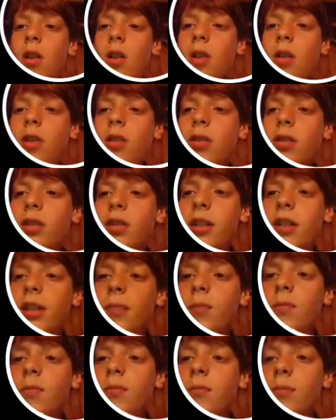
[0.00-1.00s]
Oh, look at
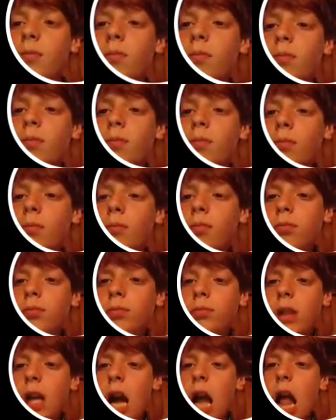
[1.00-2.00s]
him.
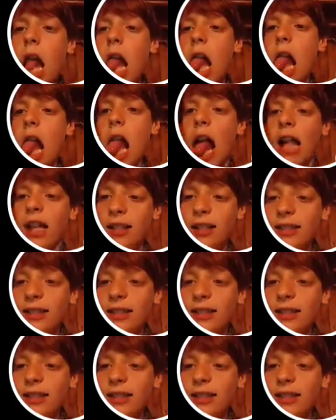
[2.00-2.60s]
Ah!